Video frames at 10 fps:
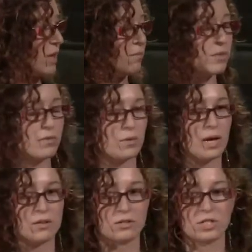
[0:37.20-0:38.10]
them through
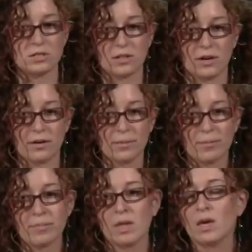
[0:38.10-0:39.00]
Energy Star.
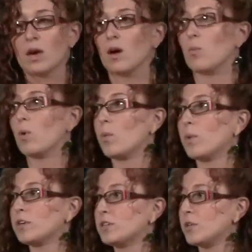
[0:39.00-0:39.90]
Um, what
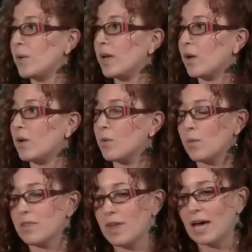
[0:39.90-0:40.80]
we're doing
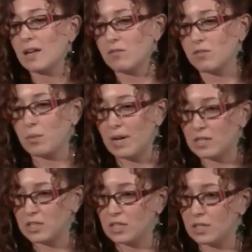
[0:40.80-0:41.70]
with that
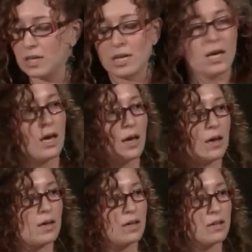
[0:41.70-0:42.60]
information
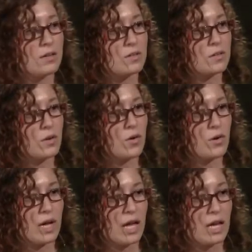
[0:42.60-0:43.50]
uh, is
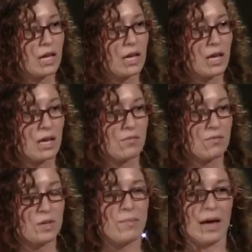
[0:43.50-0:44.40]
creating a
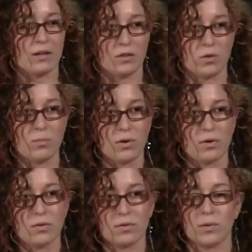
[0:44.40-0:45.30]
feedback loop
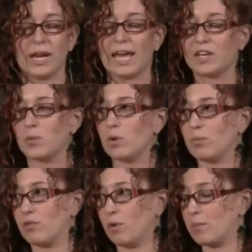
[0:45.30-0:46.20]
through an annual
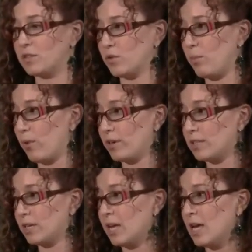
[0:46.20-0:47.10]
performance
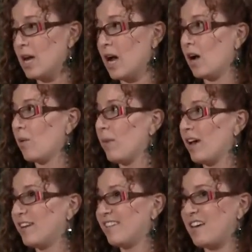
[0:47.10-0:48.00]
report. Um,
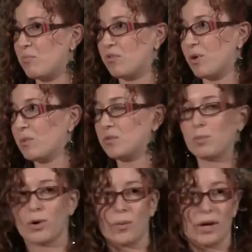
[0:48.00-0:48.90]
and in that performance
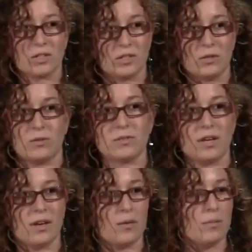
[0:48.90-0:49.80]
report, we actually use
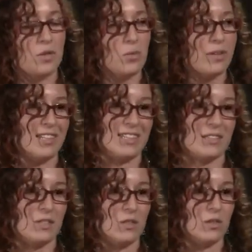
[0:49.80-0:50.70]
um, New Buildings
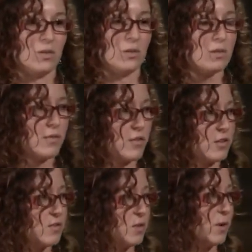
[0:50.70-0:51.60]
Institute's
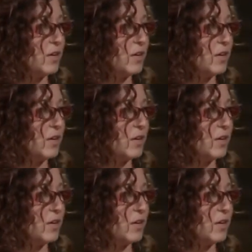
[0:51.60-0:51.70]
First View